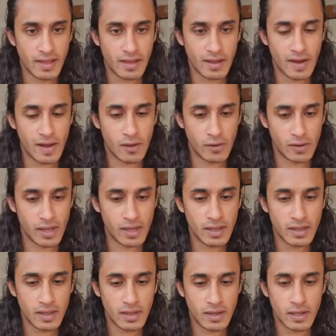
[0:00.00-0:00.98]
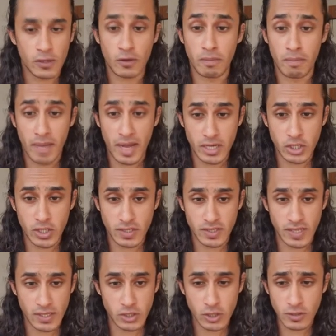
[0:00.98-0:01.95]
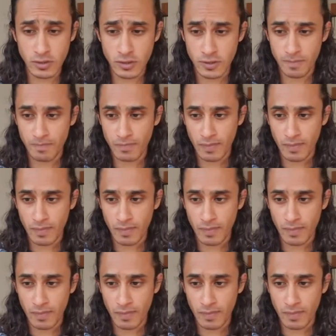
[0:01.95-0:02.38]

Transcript: click on it. Click on Manage Extensions.